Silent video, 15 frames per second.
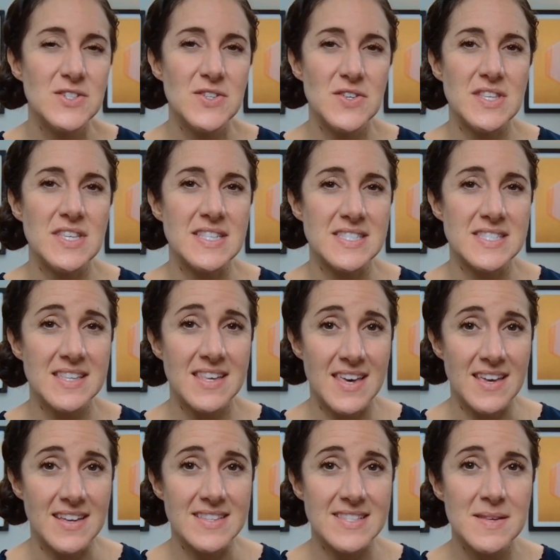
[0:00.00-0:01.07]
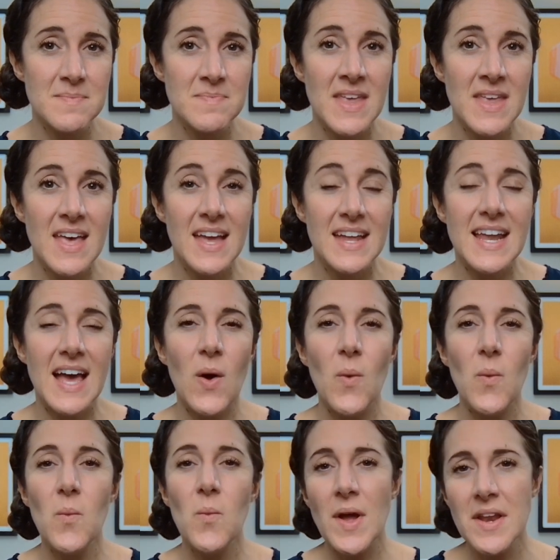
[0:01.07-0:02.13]
to these kids. Now,
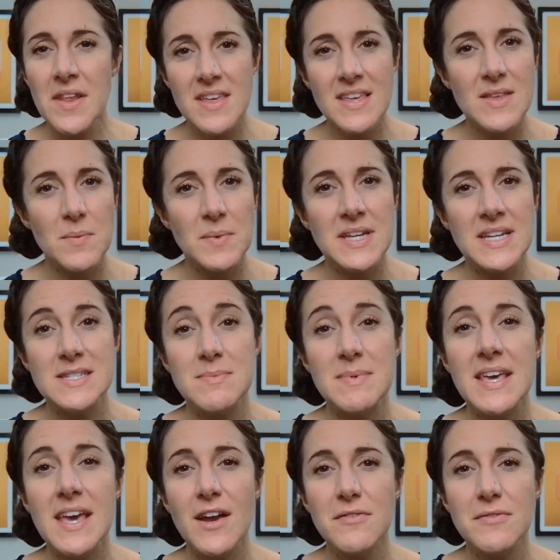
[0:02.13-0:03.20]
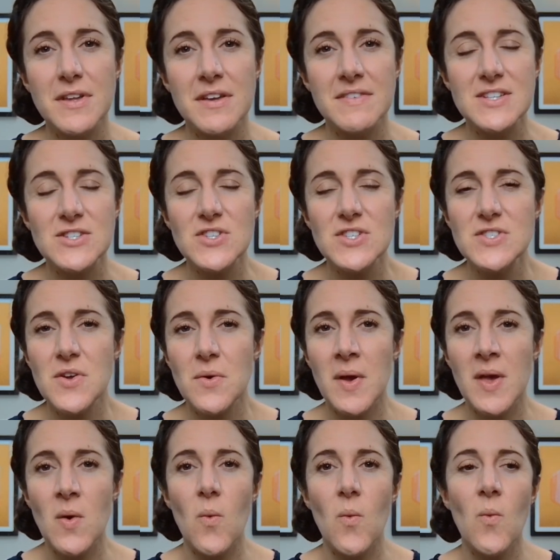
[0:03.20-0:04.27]
one thing that we need to be careful of is just
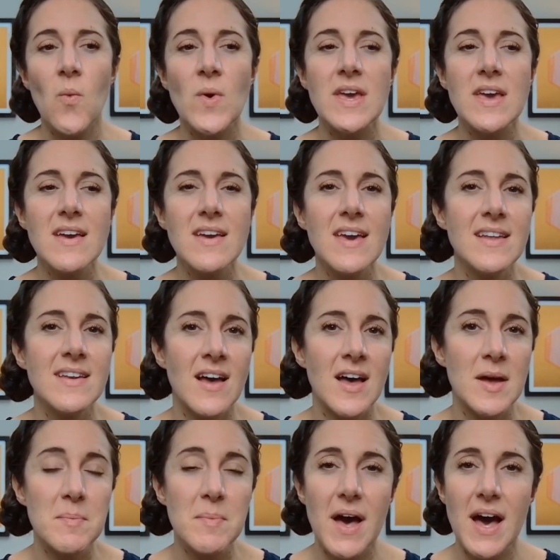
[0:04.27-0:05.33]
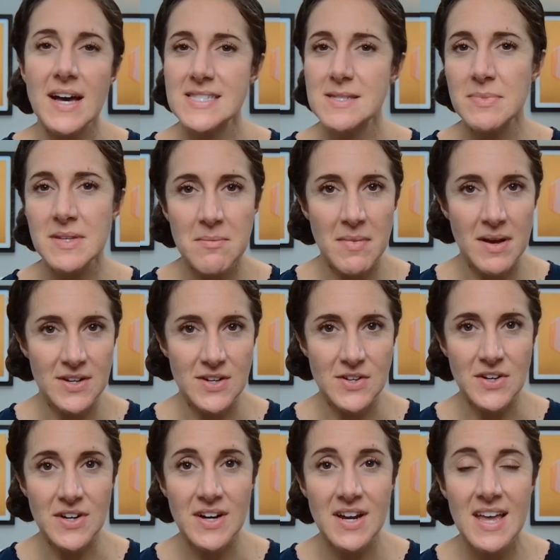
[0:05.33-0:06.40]
knowing we cannot possibly
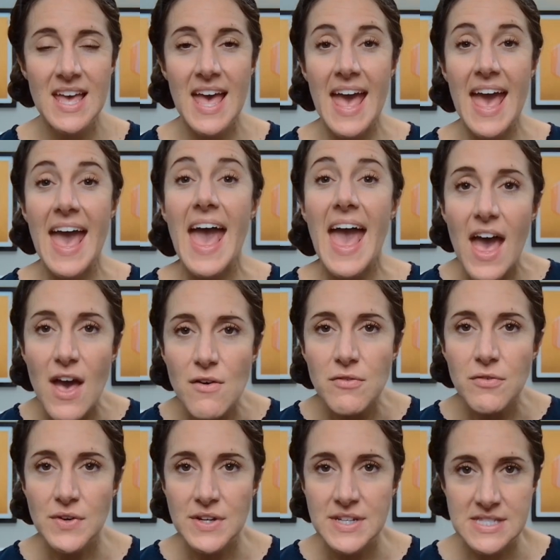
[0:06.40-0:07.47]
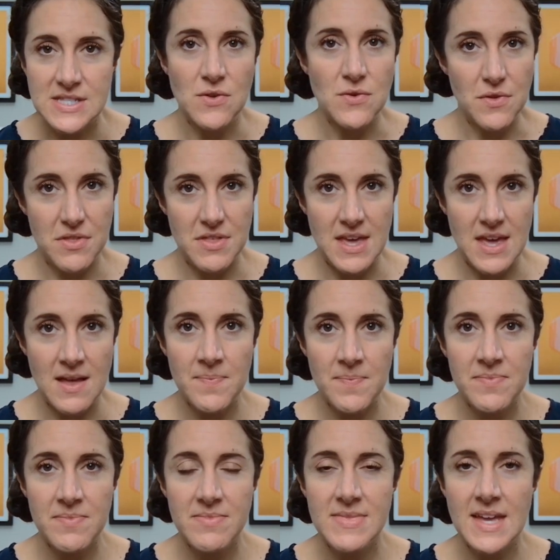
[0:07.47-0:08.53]
monitor every single thing
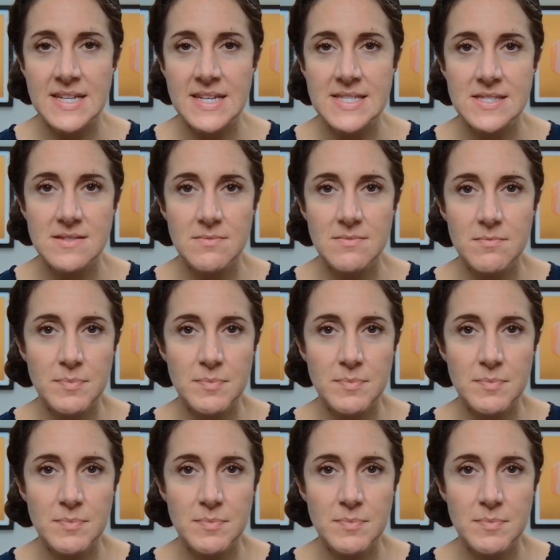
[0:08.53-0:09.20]
that is